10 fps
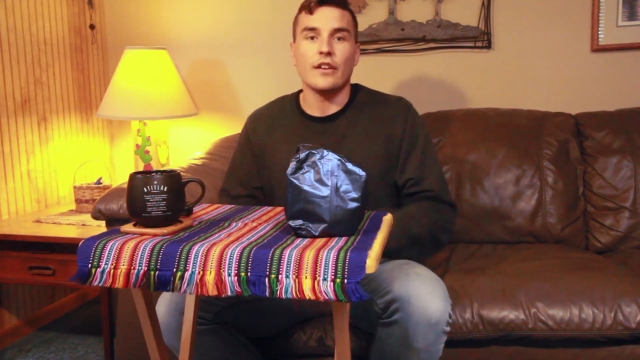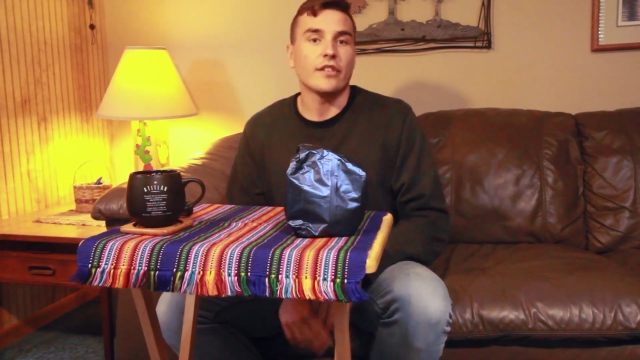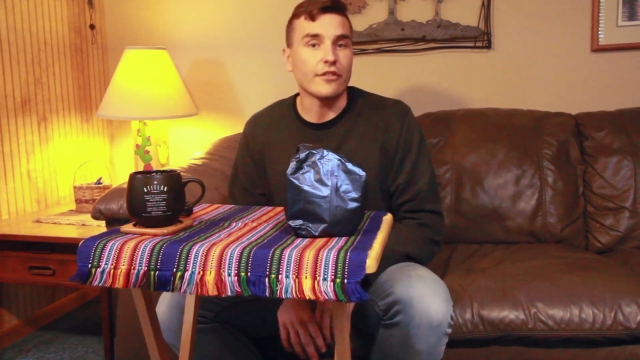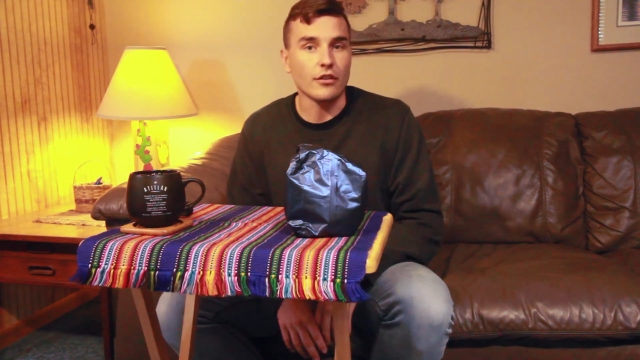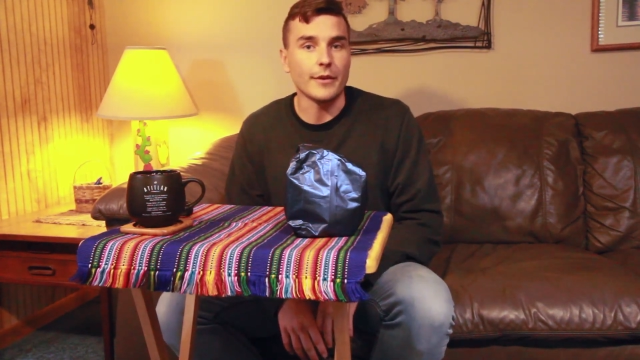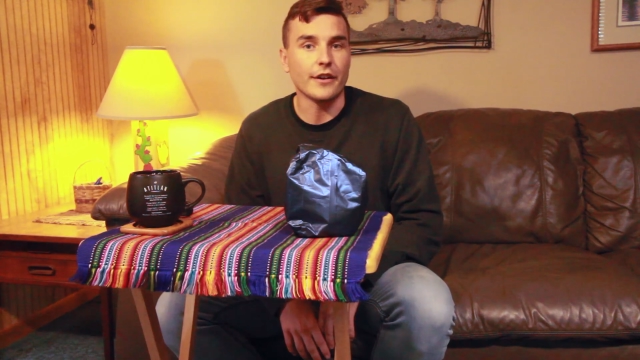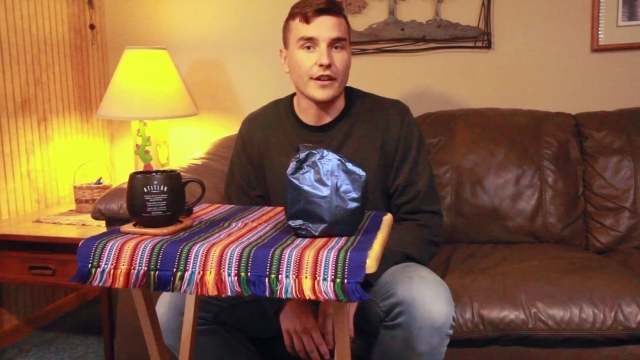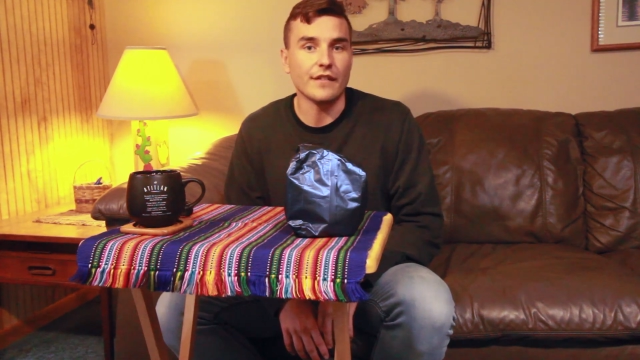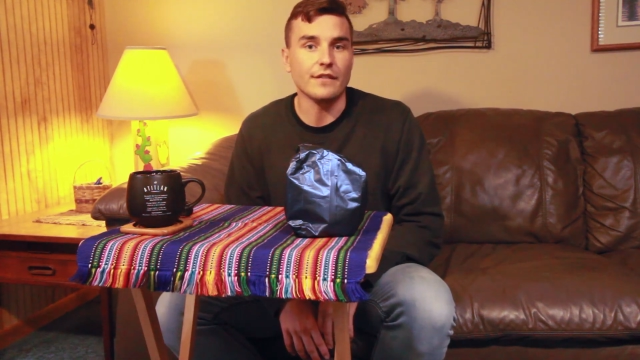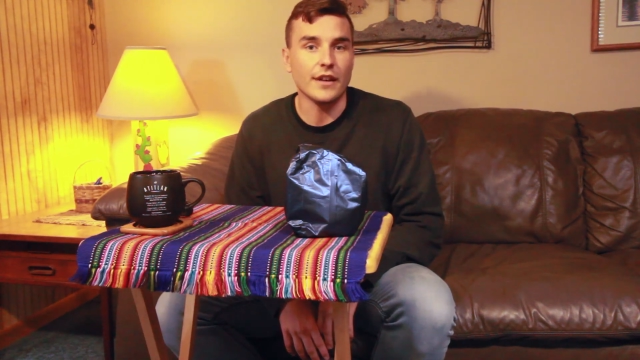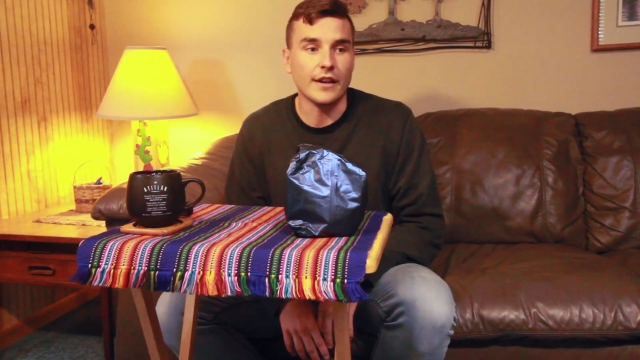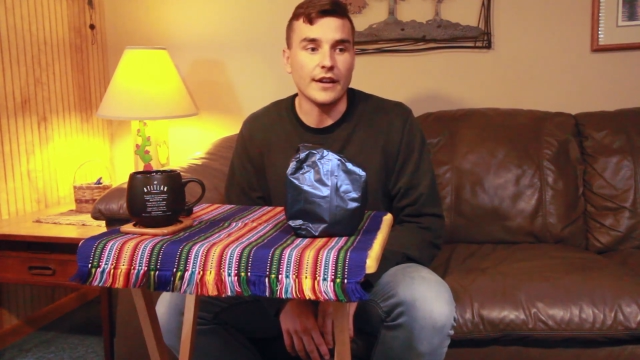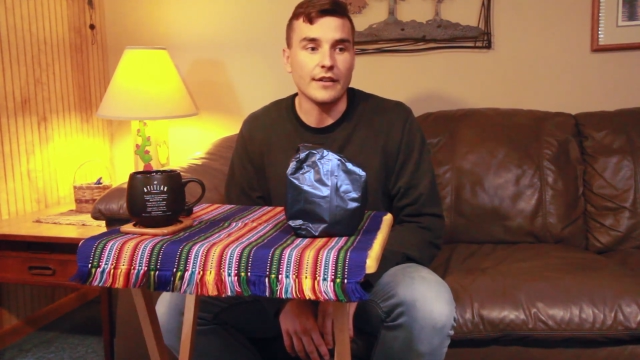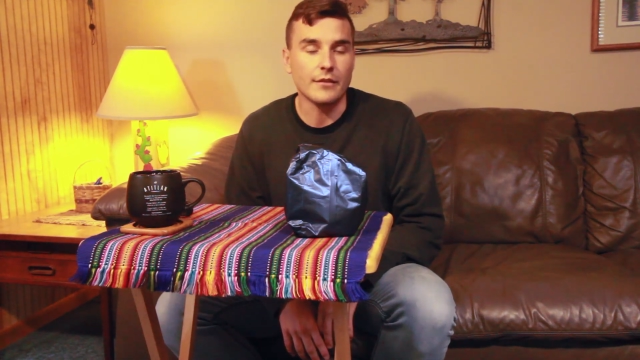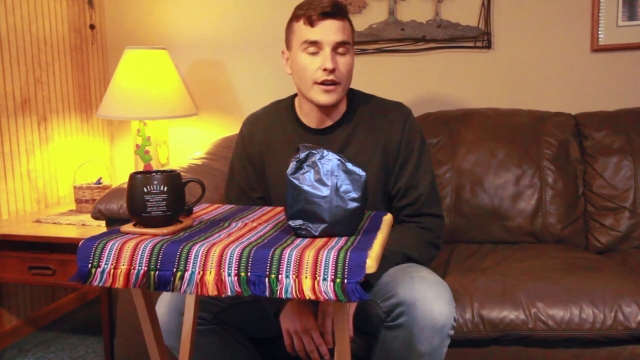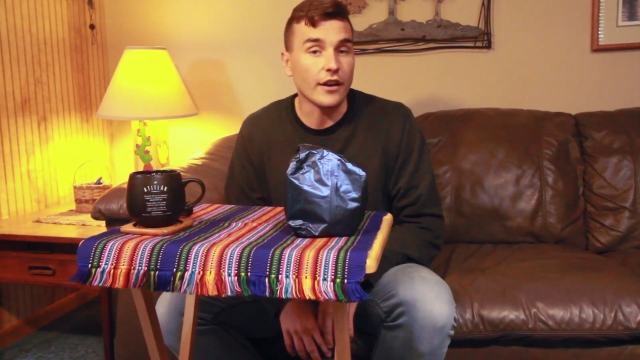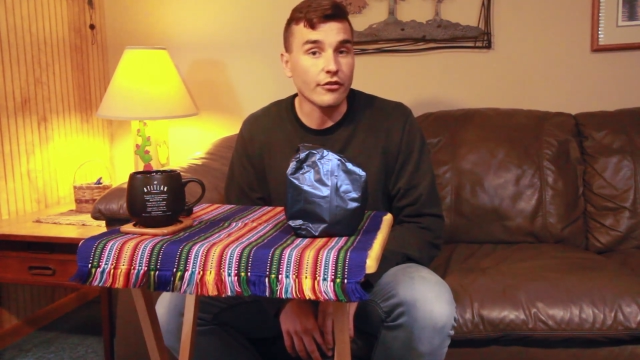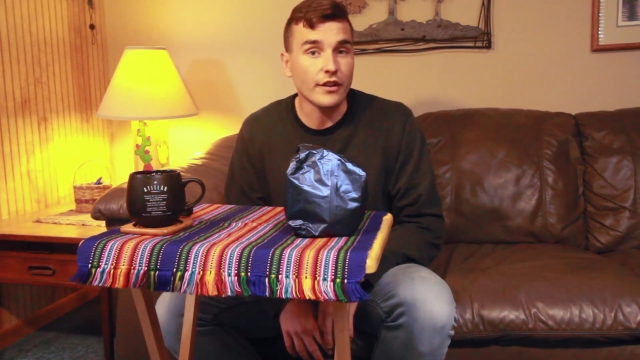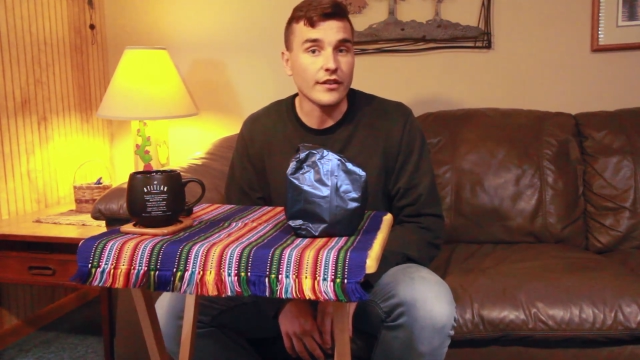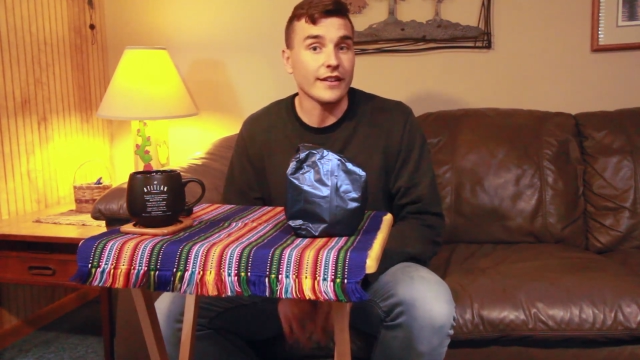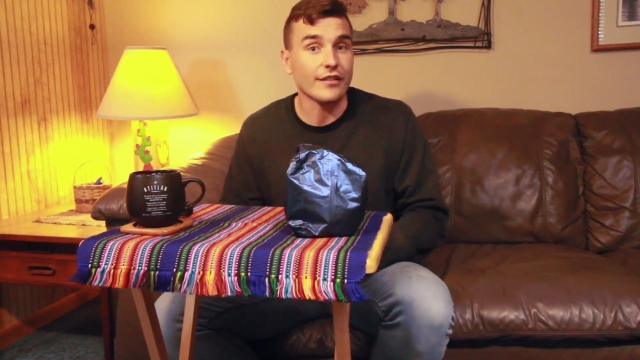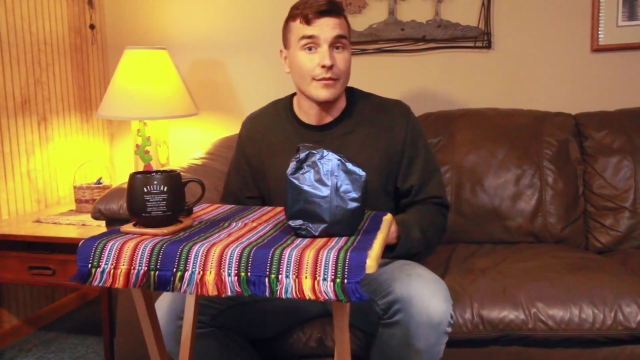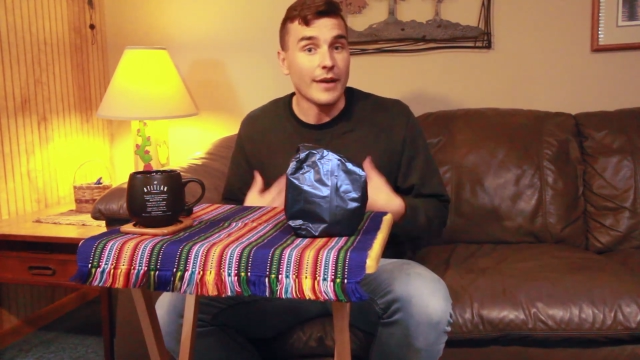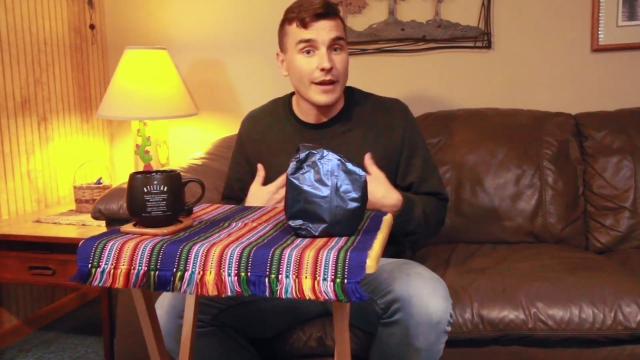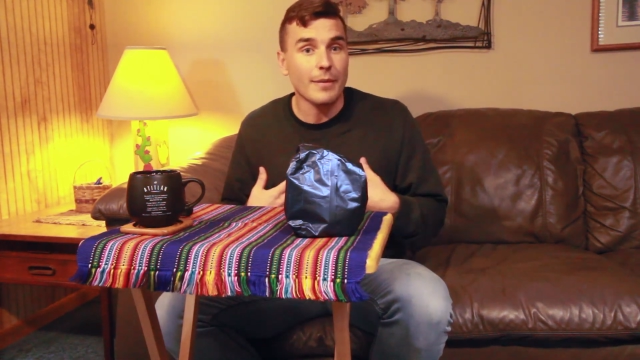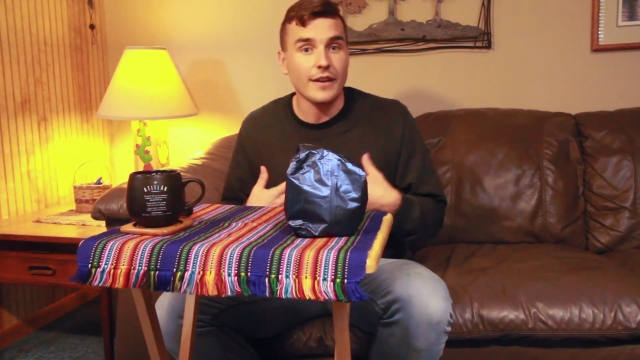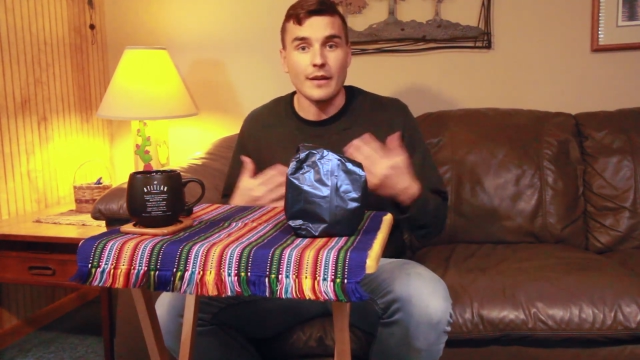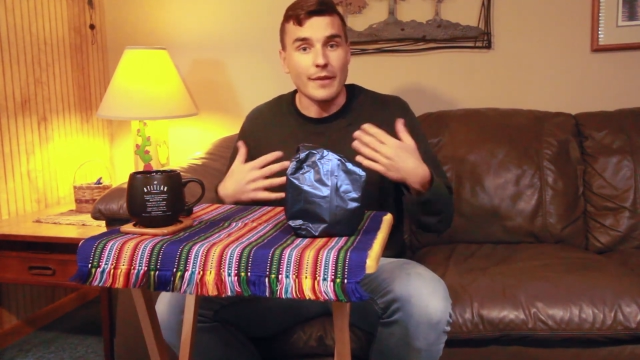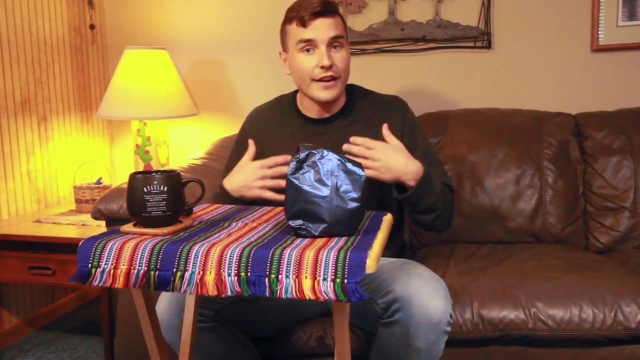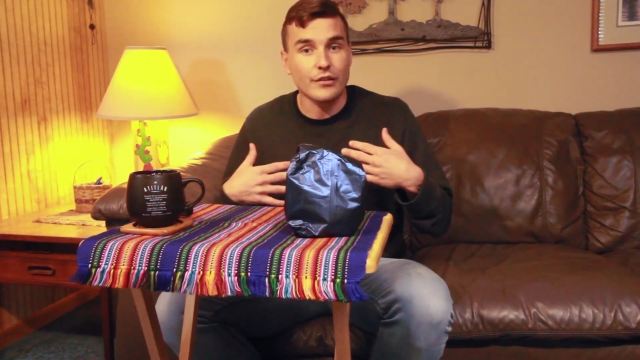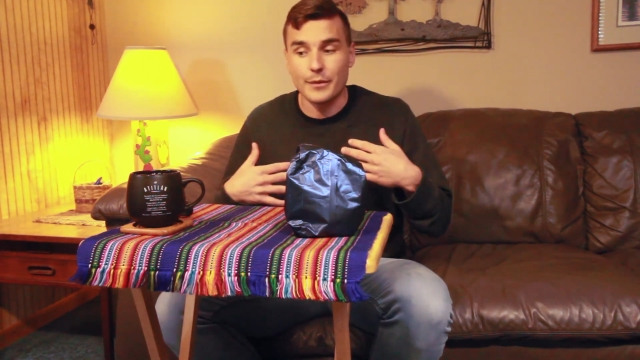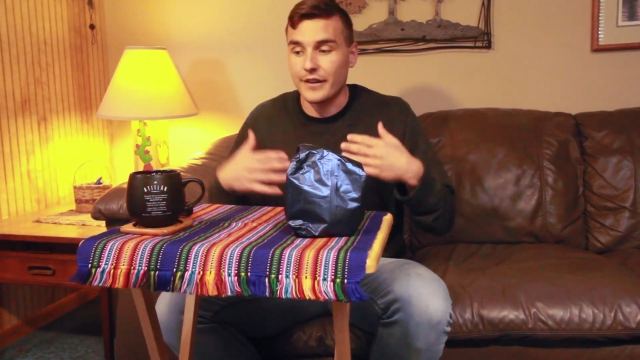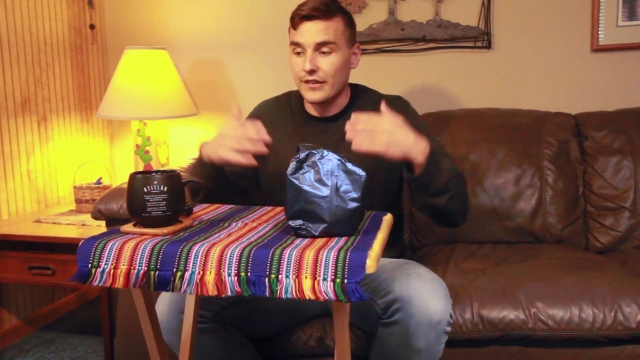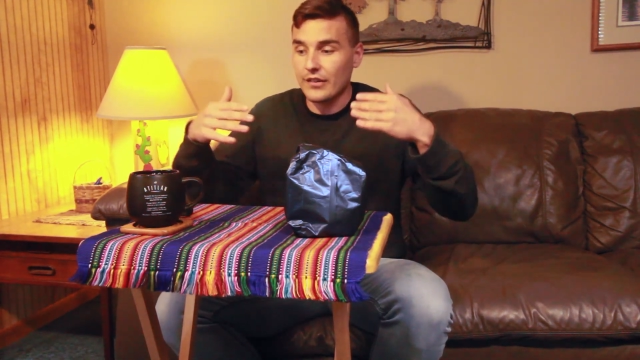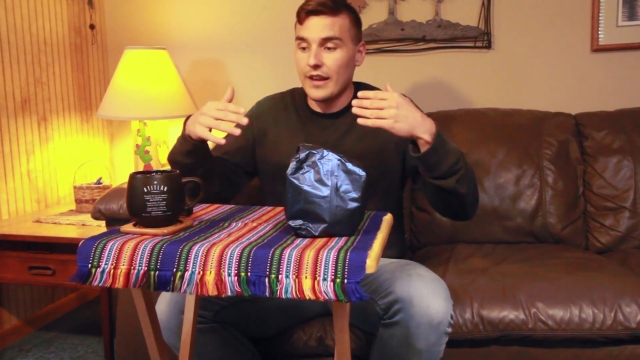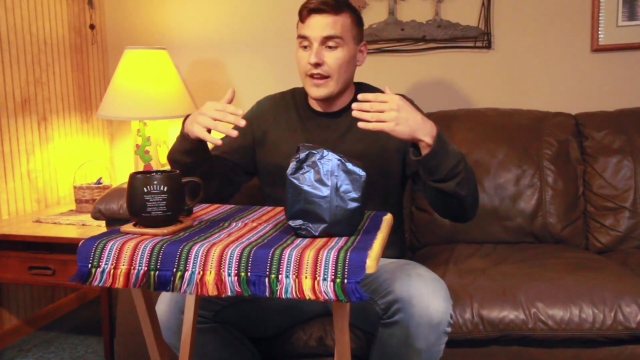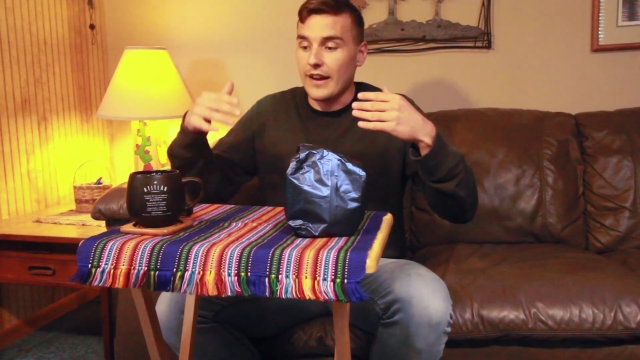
Central American countries, at least in my opinion, in my experience.